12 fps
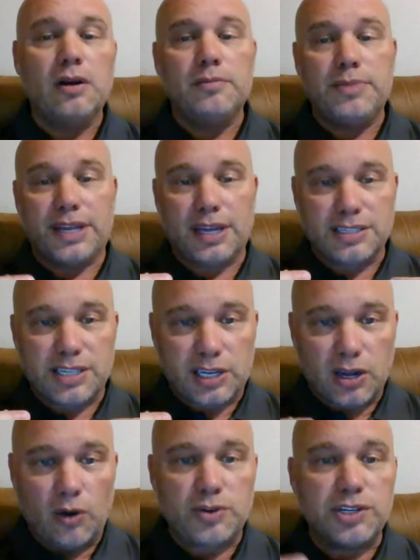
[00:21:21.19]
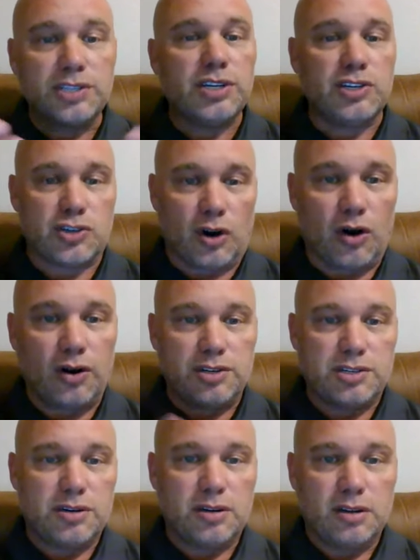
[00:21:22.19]
because the coach is in
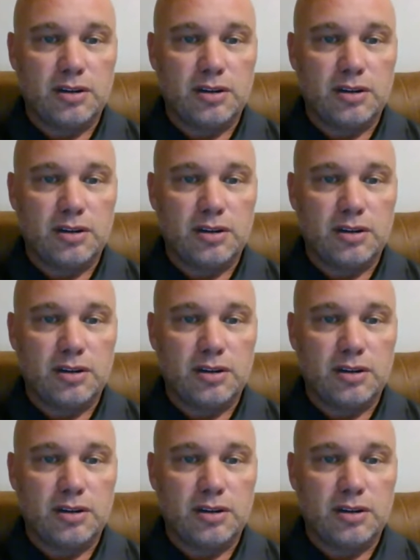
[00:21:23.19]
charge.